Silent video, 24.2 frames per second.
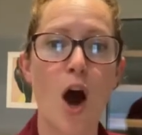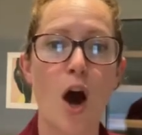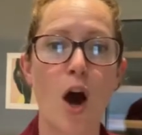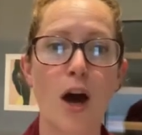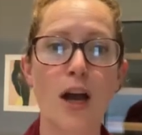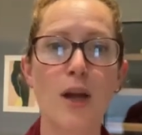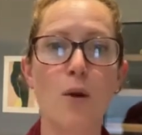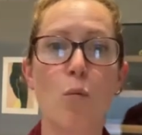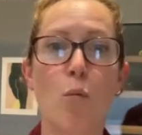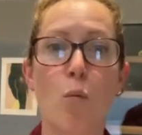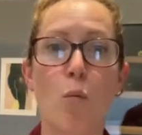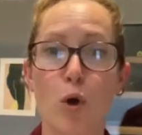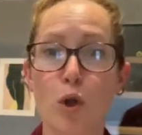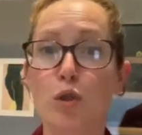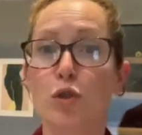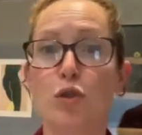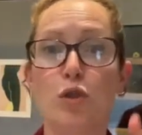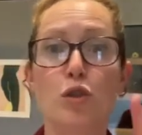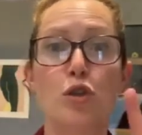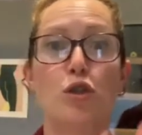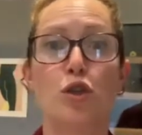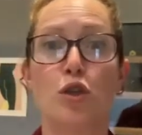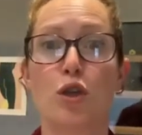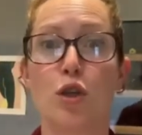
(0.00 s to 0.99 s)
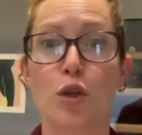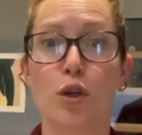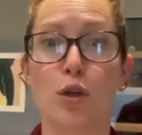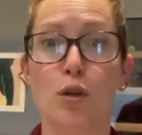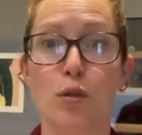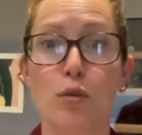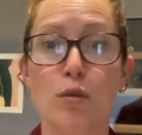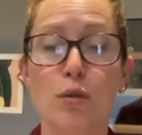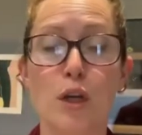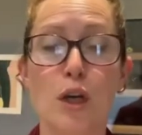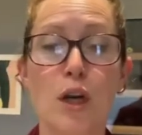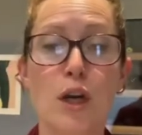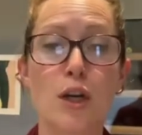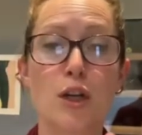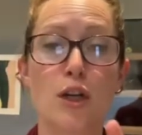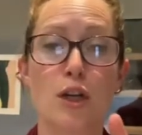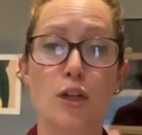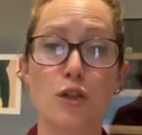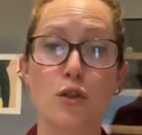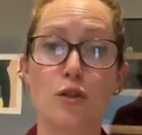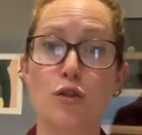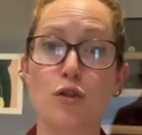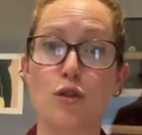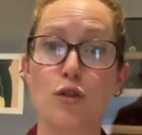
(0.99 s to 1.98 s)
I want to
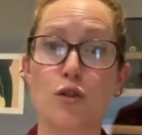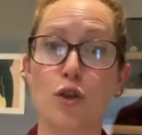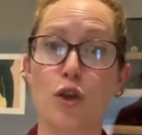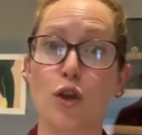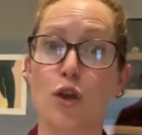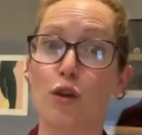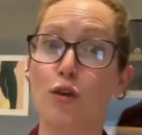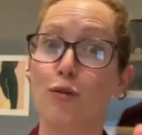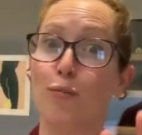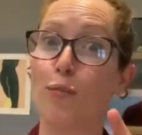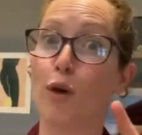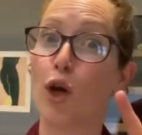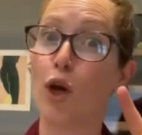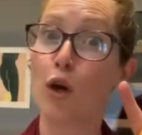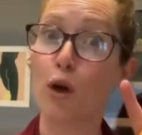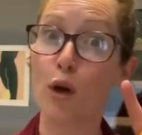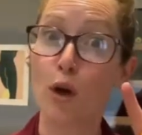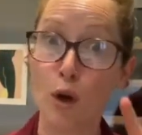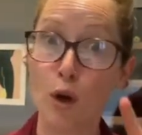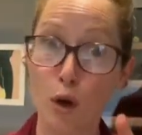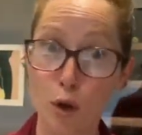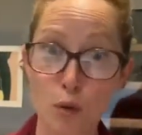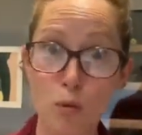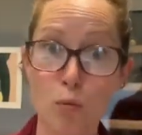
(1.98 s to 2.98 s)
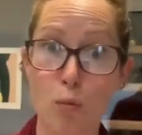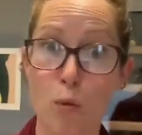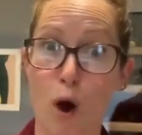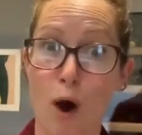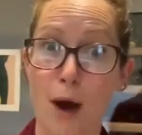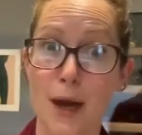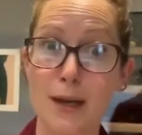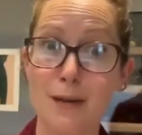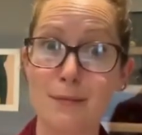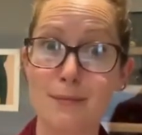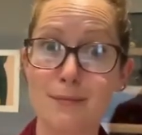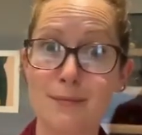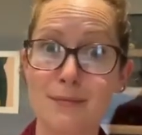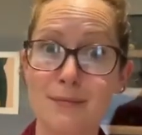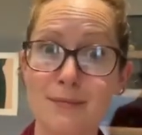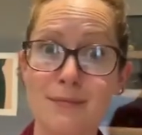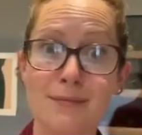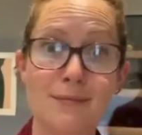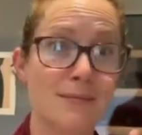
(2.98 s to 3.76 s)
consume good wine,